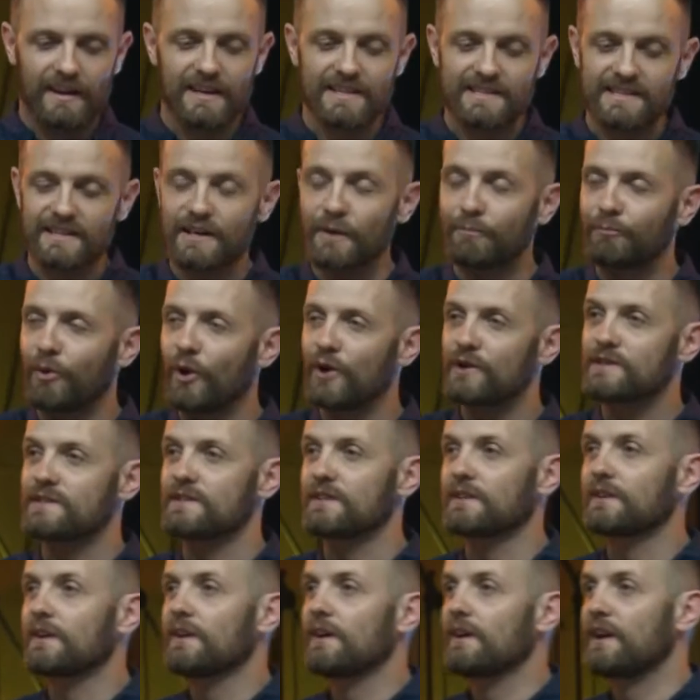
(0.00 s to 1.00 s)
Listen, a
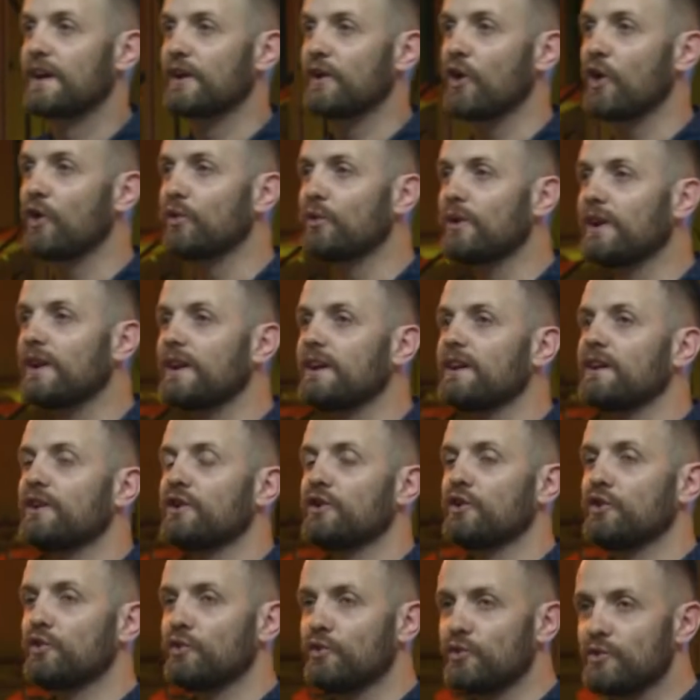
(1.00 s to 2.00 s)
person can only
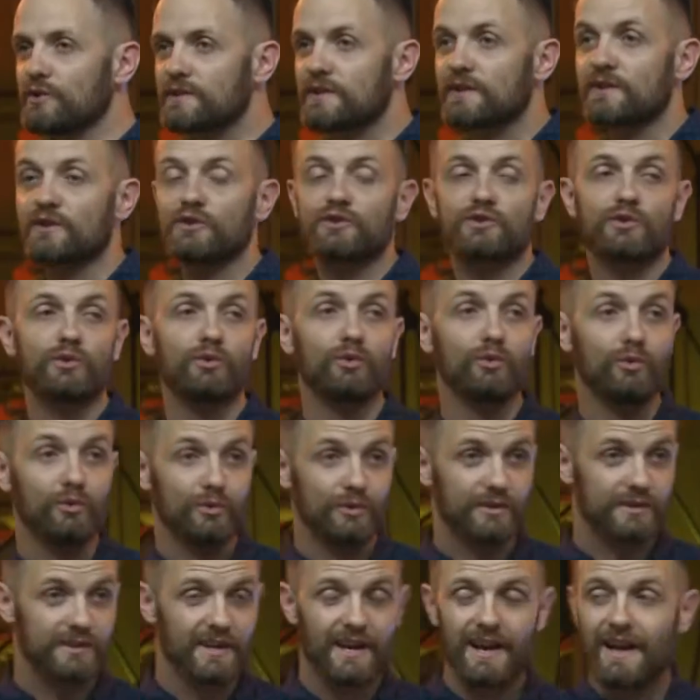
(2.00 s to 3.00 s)
use the
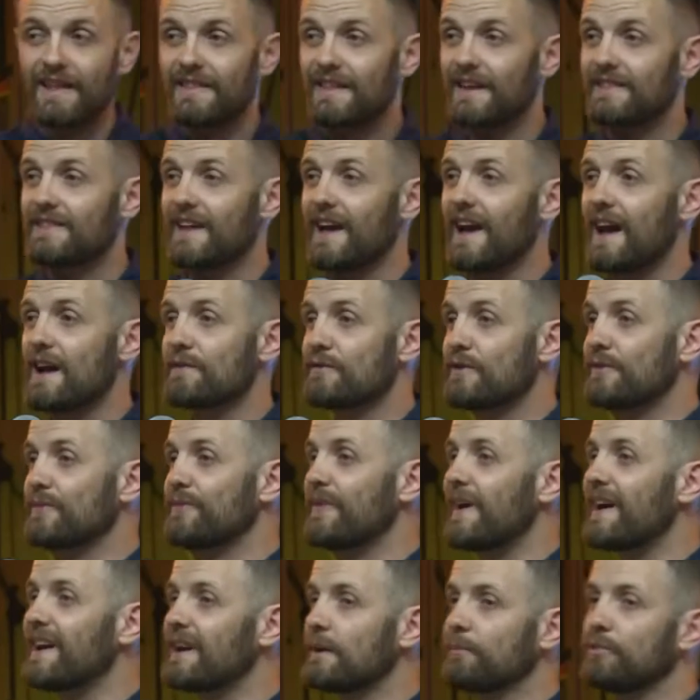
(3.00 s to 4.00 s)
tools that they have
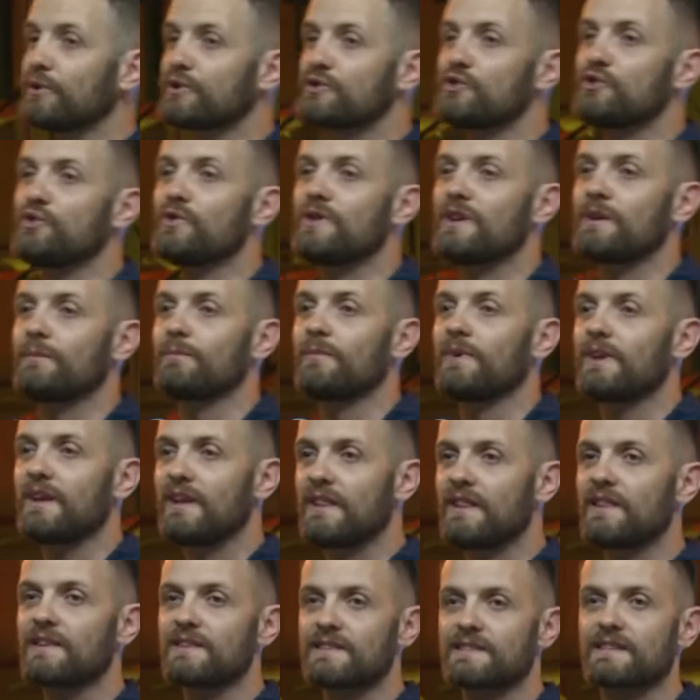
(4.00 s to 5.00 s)
available to them
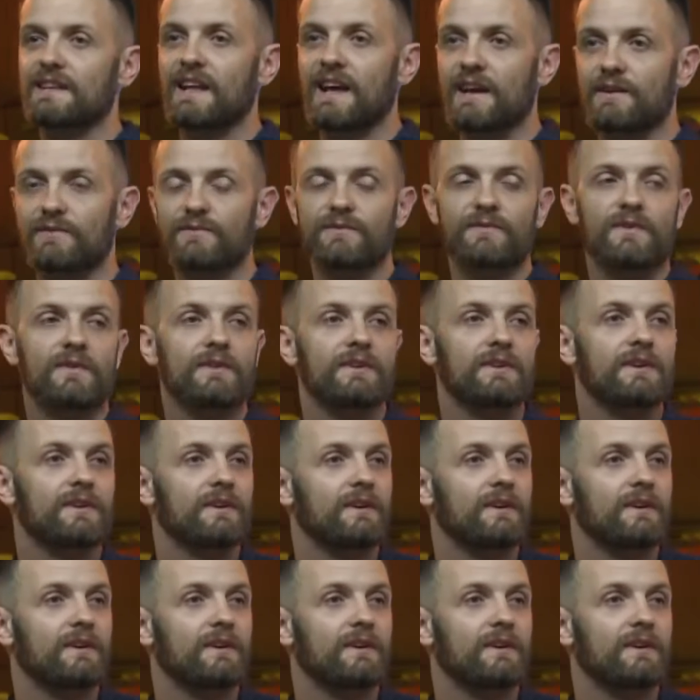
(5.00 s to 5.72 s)
in this life.